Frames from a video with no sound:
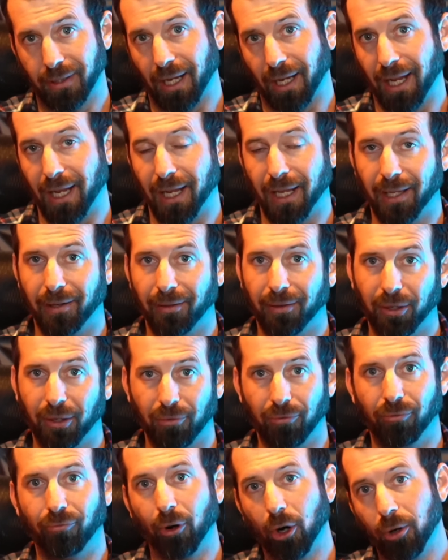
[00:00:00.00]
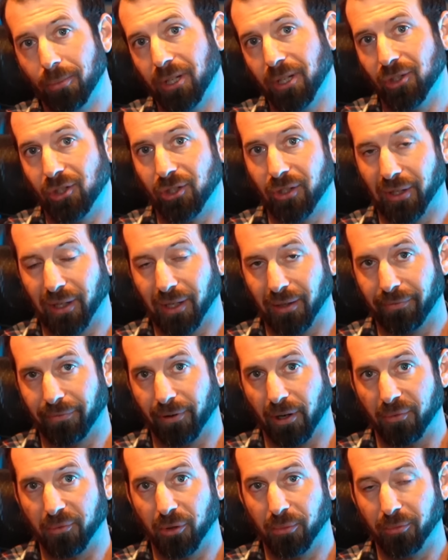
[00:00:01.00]
and the Romans took it
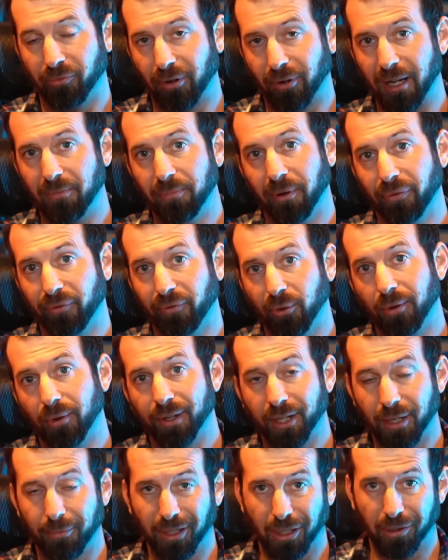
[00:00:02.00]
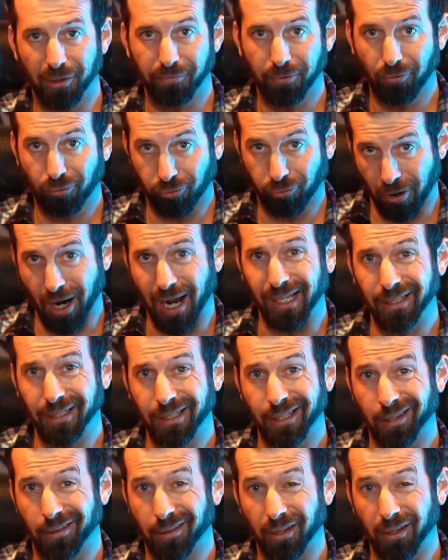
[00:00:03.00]
from them right before the coming of
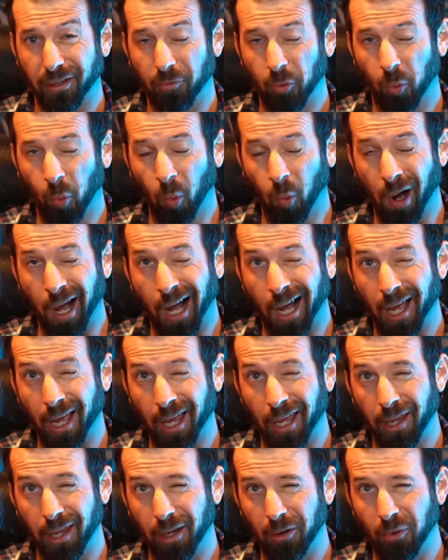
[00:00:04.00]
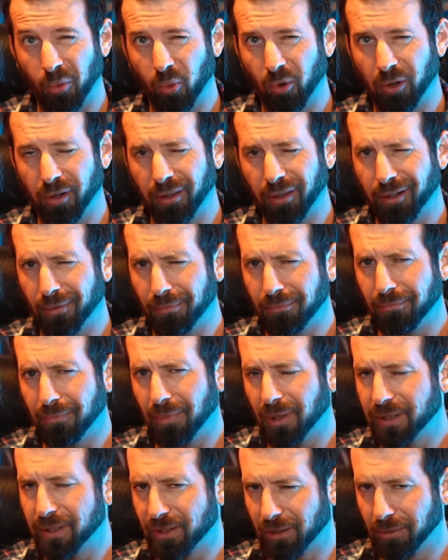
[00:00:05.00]
Christ, then why would the
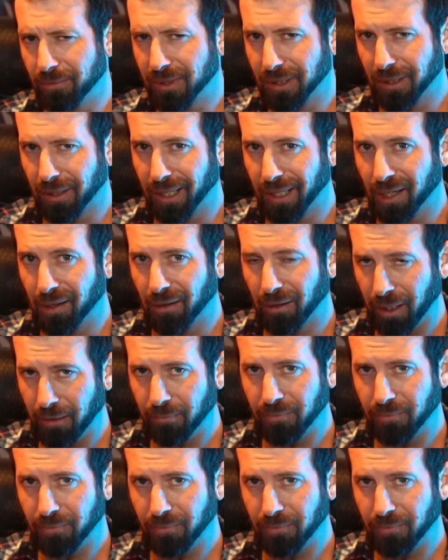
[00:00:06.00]
Muslims lay claim